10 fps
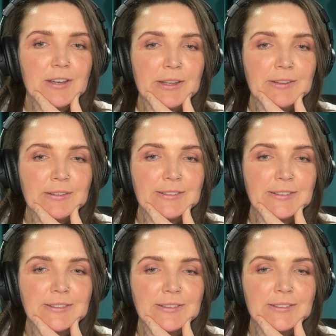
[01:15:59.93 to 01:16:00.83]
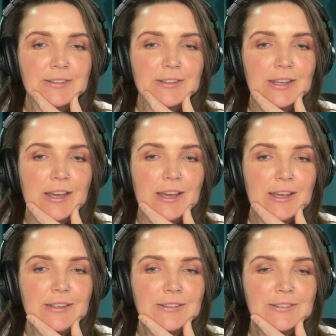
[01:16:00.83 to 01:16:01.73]
In this
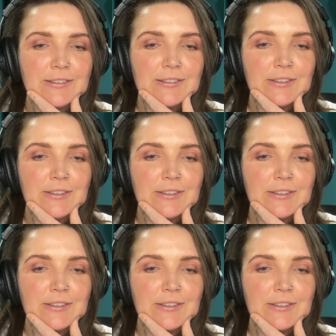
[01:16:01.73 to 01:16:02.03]
case,